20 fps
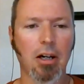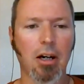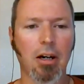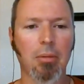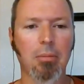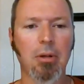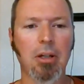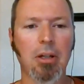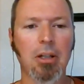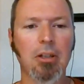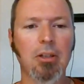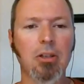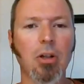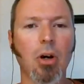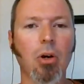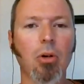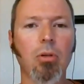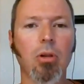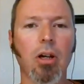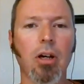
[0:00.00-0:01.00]
Um, in
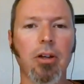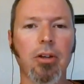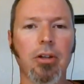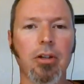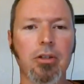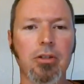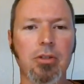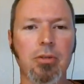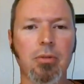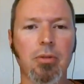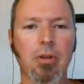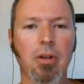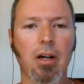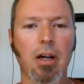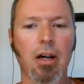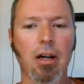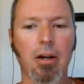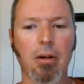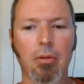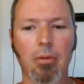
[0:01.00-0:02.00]
NOLA, there's
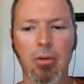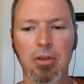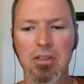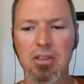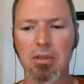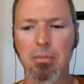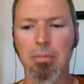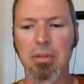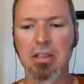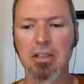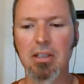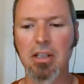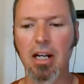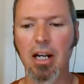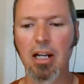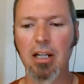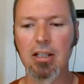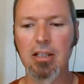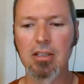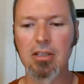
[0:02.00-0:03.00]
uh, what is it,
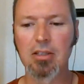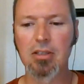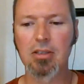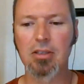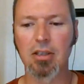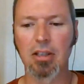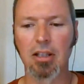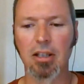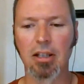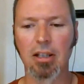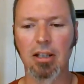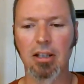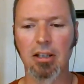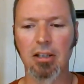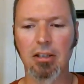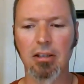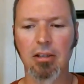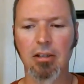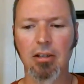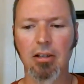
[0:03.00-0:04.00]
beignets
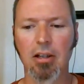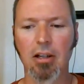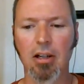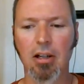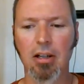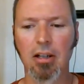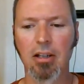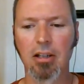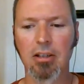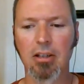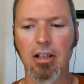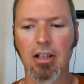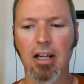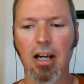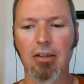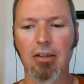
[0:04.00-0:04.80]
and uh, hmm.